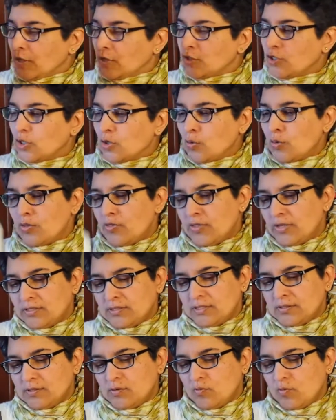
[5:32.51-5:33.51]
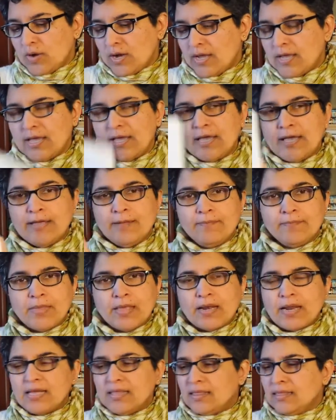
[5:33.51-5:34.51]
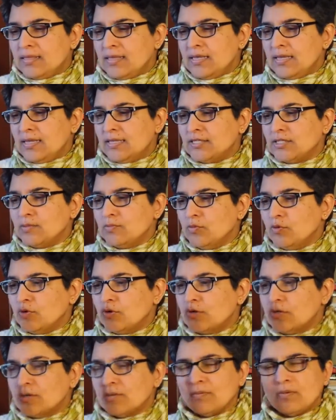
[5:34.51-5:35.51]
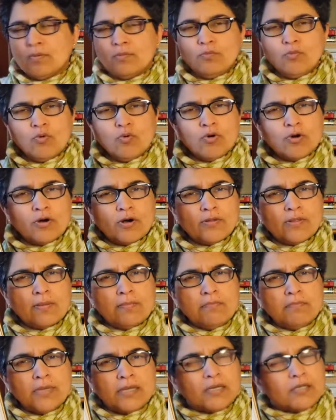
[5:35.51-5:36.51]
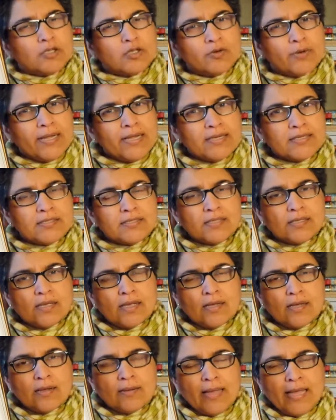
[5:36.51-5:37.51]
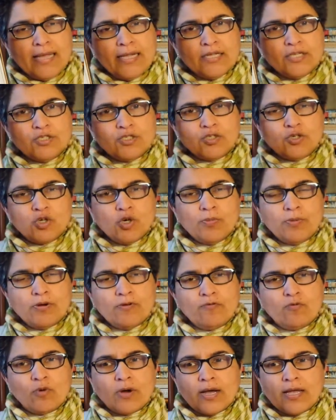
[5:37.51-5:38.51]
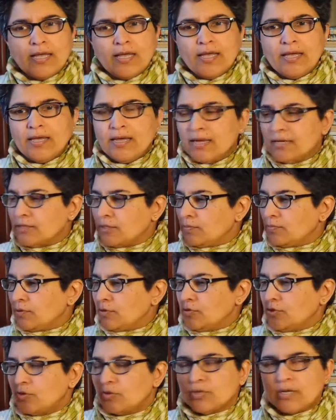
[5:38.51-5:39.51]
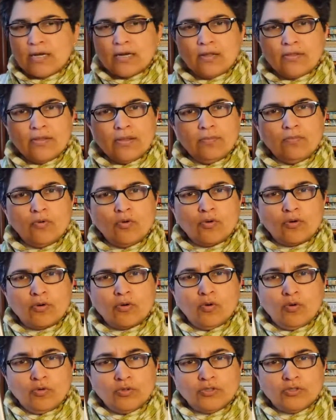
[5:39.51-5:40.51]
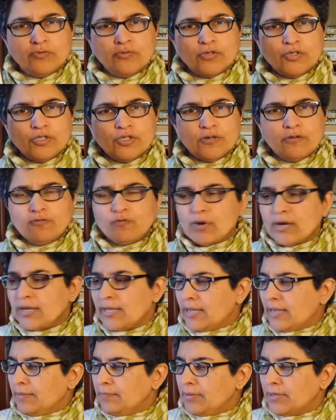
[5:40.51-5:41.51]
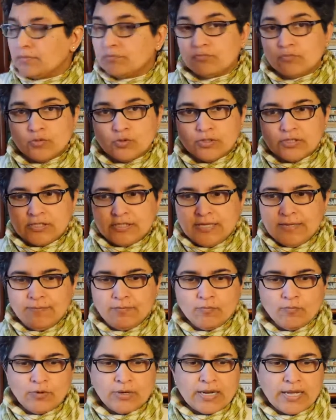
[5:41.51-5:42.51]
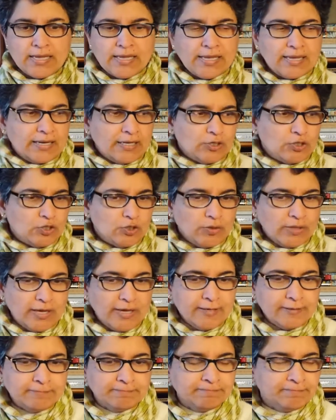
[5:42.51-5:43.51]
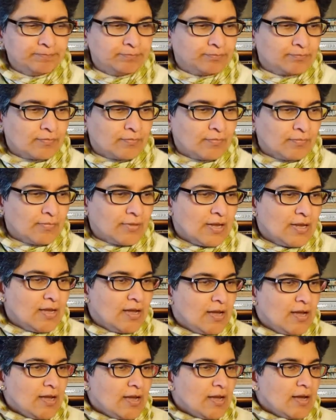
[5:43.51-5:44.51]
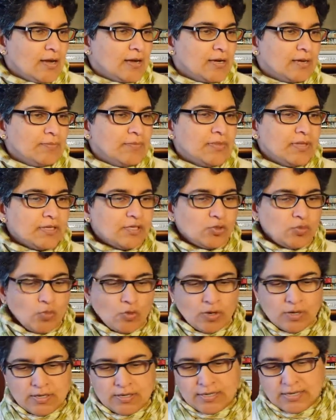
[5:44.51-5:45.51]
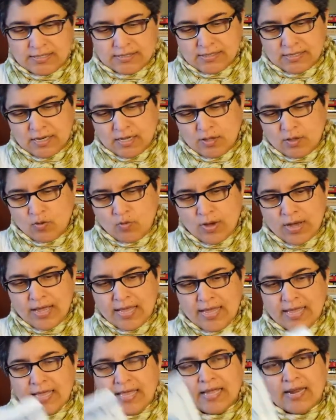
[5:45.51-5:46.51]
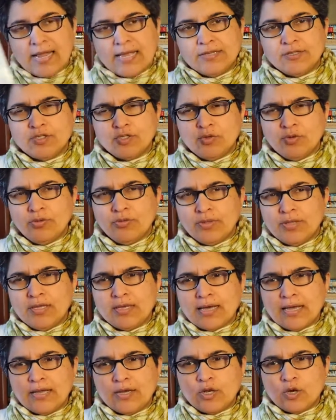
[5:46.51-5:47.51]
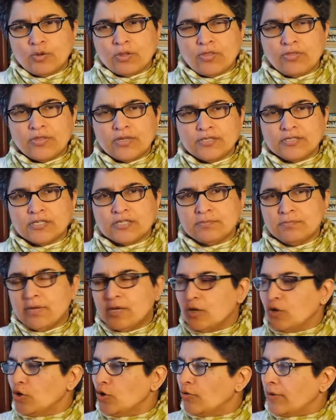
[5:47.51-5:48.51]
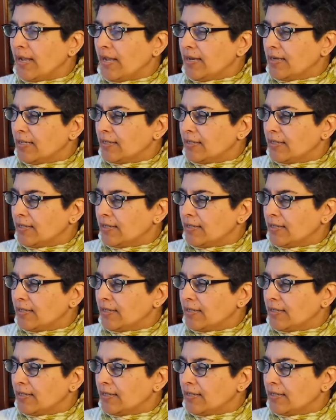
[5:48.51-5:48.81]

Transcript: So this is a YA, and I think it's more the middle grades age group of YA as opposed to kind of the more older version of YA, but we'll see when I get into that. This one is another YA, and I do think I know that this is middle grade.